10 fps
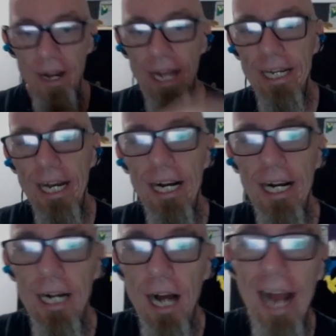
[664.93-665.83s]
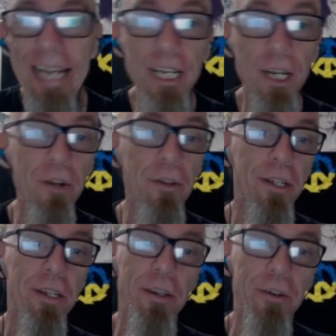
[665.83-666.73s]
right, I
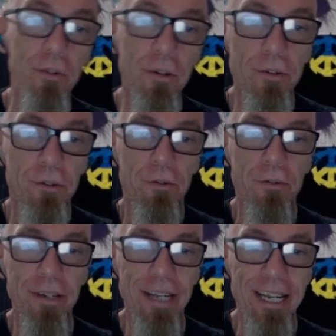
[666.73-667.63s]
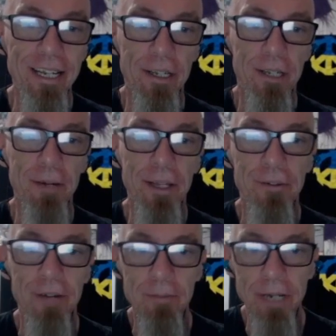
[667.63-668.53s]
used to, get into some other
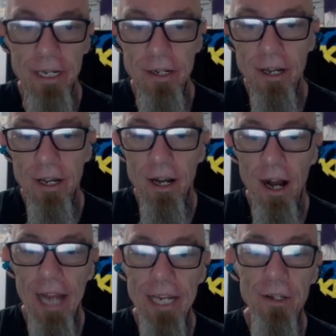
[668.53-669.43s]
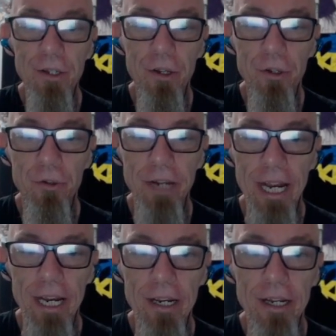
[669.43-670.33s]
grammar here. I used to
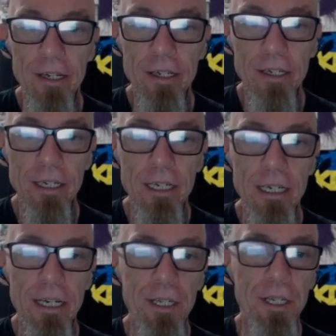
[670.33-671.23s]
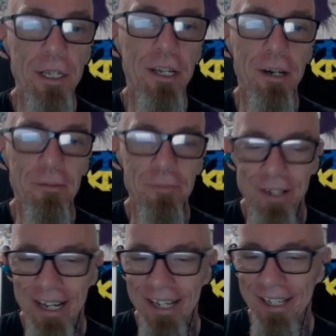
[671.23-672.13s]
drink some
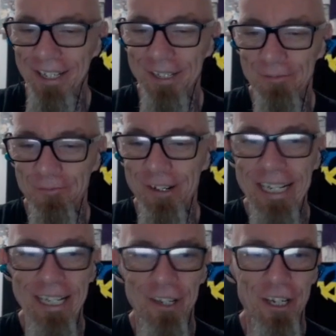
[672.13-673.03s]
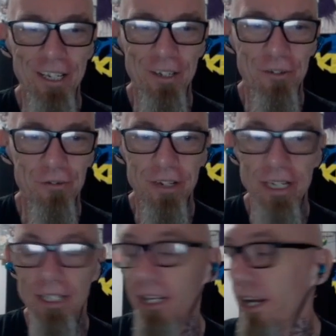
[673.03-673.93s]
wine, Jesus
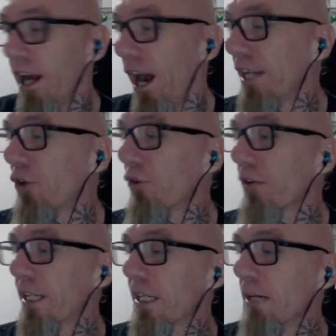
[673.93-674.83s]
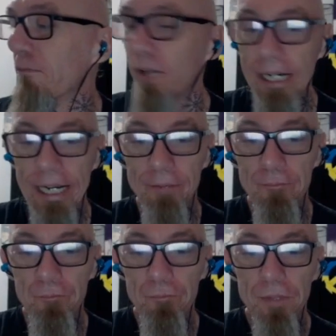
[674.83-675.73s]
Christ. I used to drink some wine
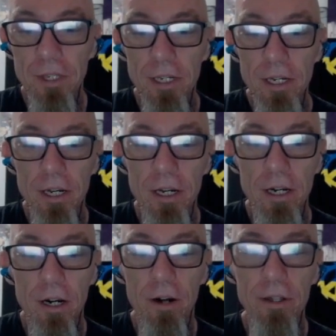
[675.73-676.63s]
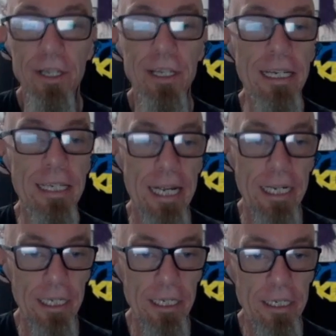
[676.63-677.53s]
on
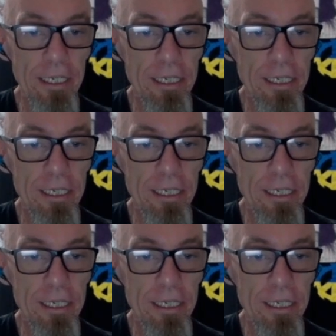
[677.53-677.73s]
Sundays,